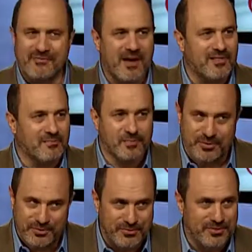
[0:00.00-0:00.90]
got the
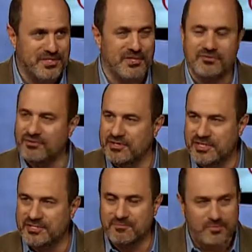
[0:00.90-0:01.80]
blues and you
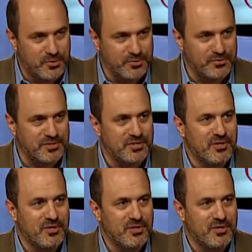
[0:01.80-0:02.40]
need some booze?